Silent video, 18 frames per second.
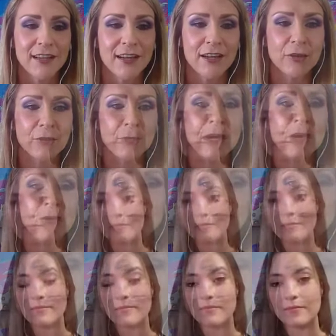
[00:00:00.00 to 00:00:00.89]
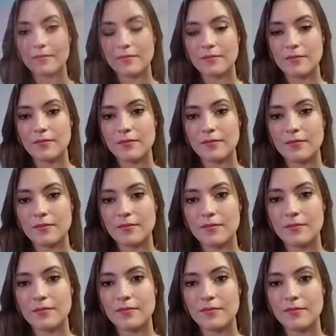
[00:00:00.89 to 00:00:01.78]
about how they
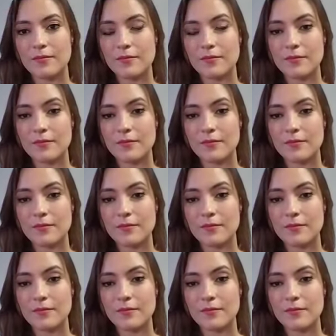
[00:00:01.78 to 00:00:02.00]
can